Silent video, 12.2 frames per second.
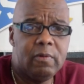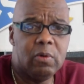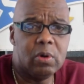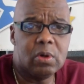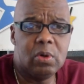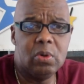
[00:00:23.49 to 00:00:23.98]

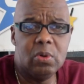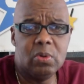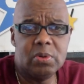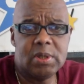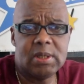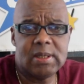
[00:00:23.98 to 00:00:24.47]
for a cool
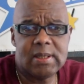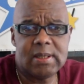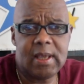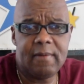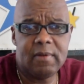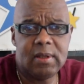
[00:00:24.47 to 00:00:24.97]

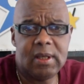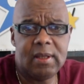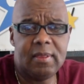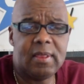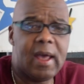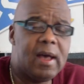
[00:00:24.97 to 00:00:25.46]

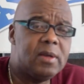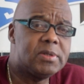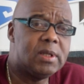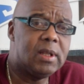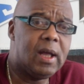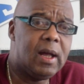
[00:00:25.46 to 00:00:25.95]

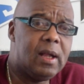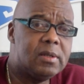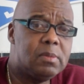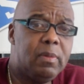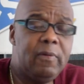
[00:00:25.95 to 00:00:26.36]
$70,000.